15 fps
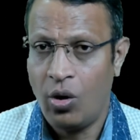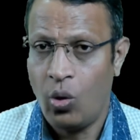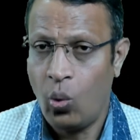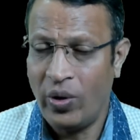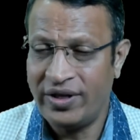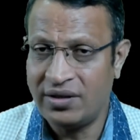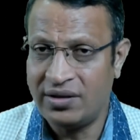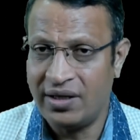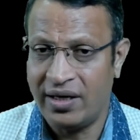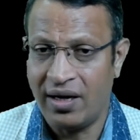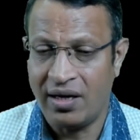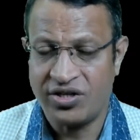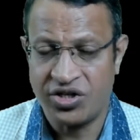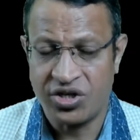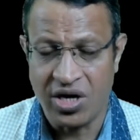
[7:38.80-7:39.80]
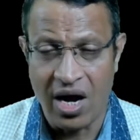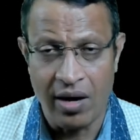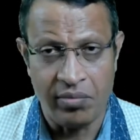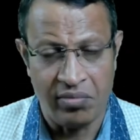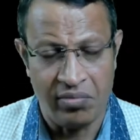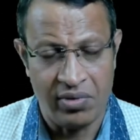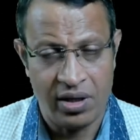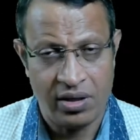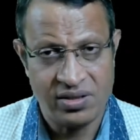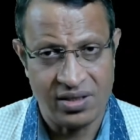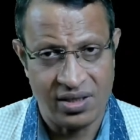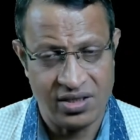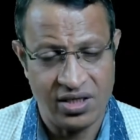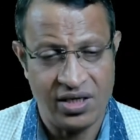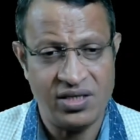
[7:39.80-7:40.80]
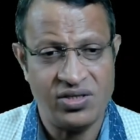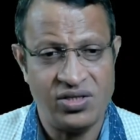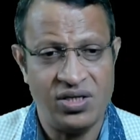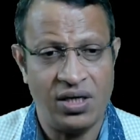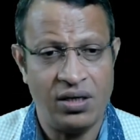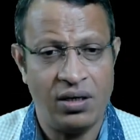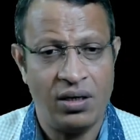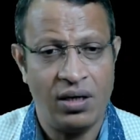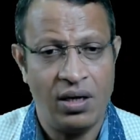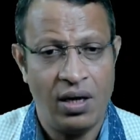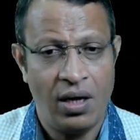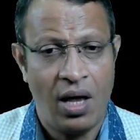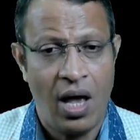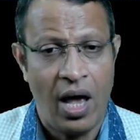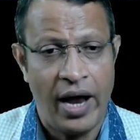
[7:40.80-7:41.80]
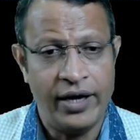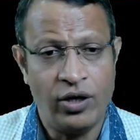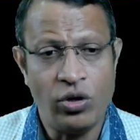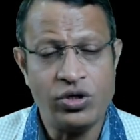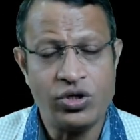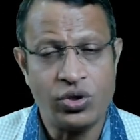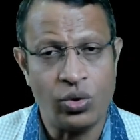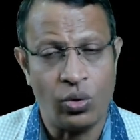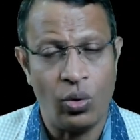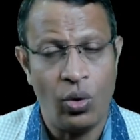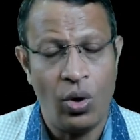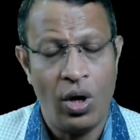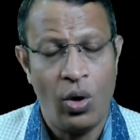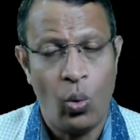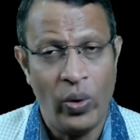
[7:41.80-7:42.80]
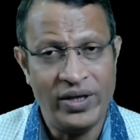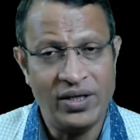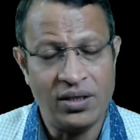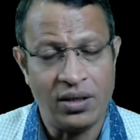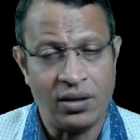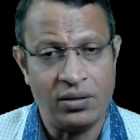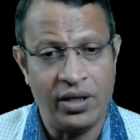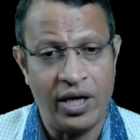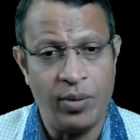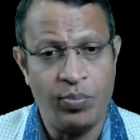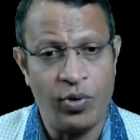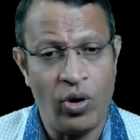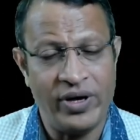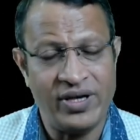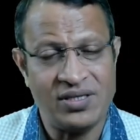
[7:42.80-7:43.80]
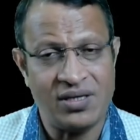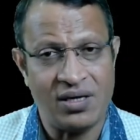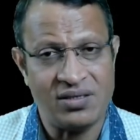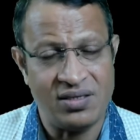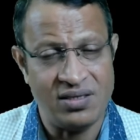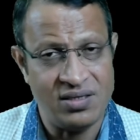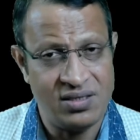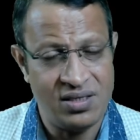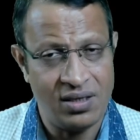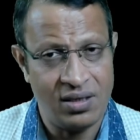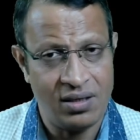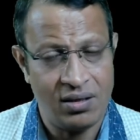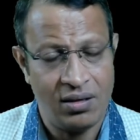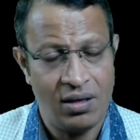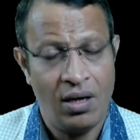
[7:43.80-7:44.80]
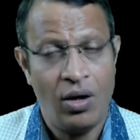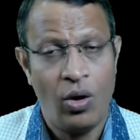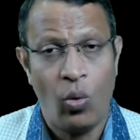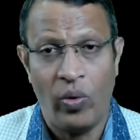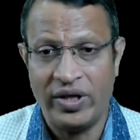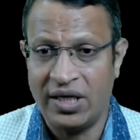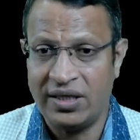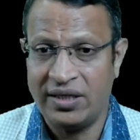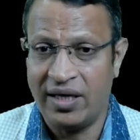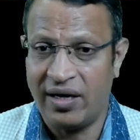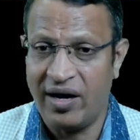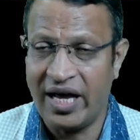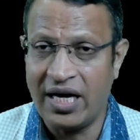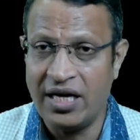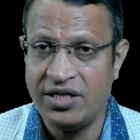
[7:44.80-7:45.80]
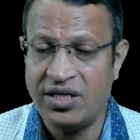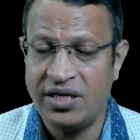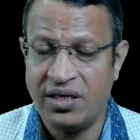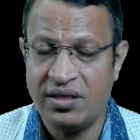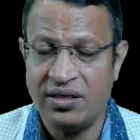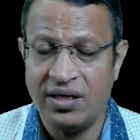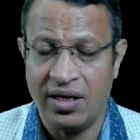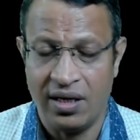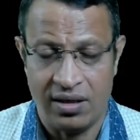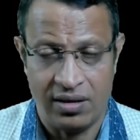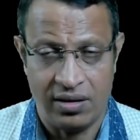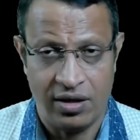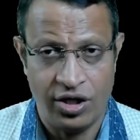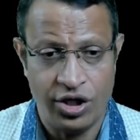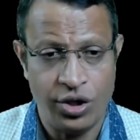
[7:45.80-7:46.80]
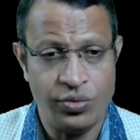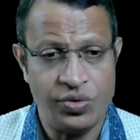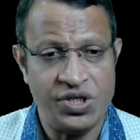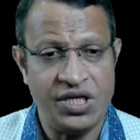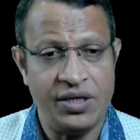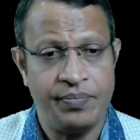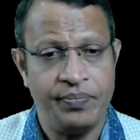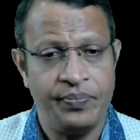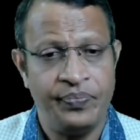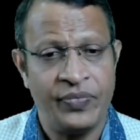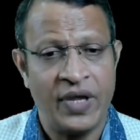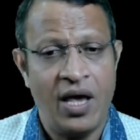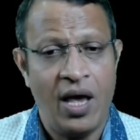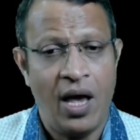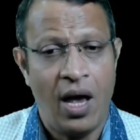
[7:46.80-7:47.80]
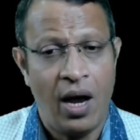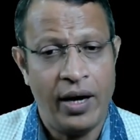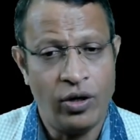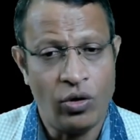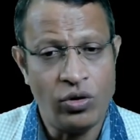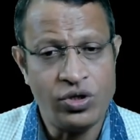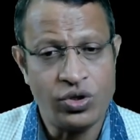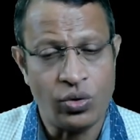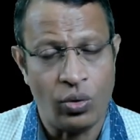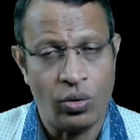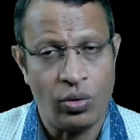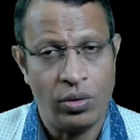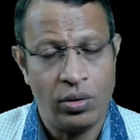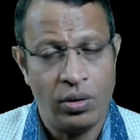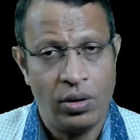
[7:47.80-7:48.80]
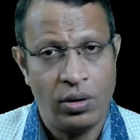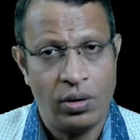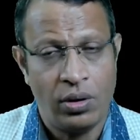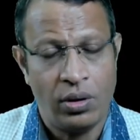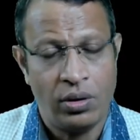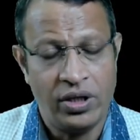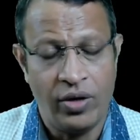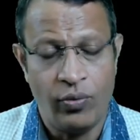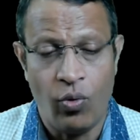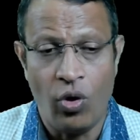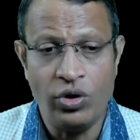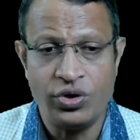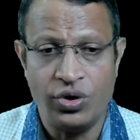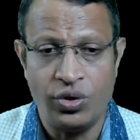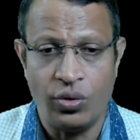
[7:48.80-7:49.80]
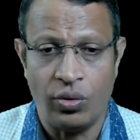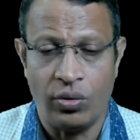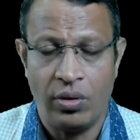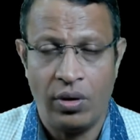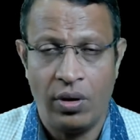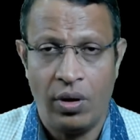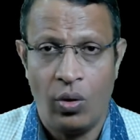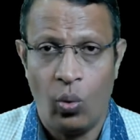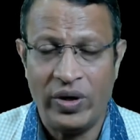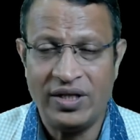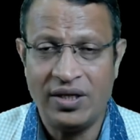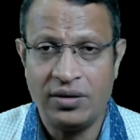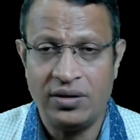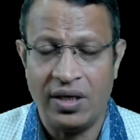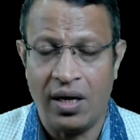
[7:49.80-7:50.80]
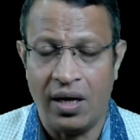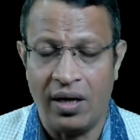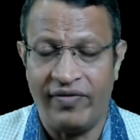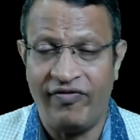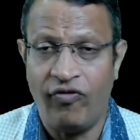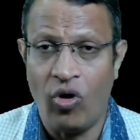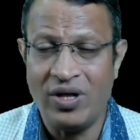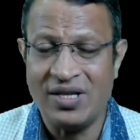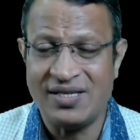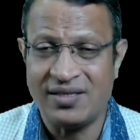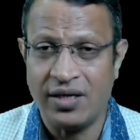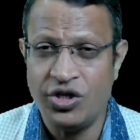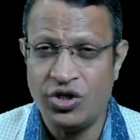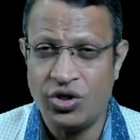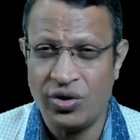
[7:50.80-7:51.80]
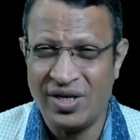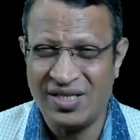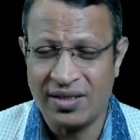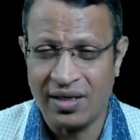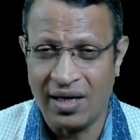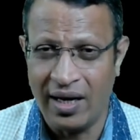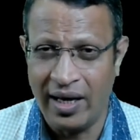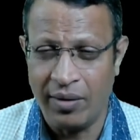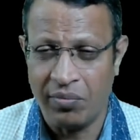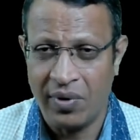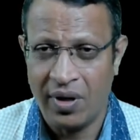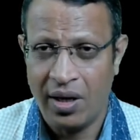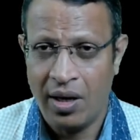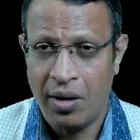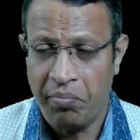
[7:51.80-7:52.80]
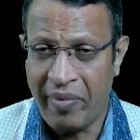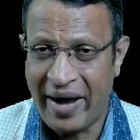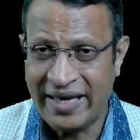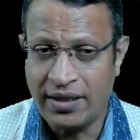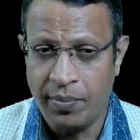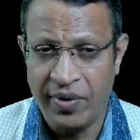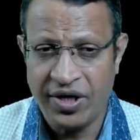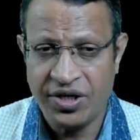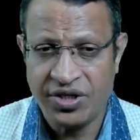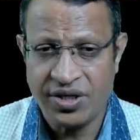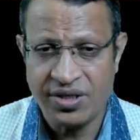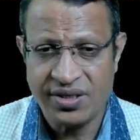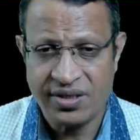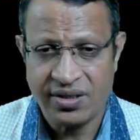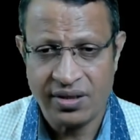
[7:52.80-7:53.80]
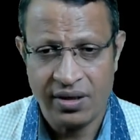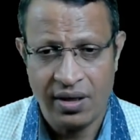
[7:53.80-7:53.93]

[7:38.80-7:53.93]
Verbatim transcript: whether there are sham surgeries done, and also whether the employees are sincere, whether they are negligent in their duty, and also they want to know whether there are false insurance claim by the patients,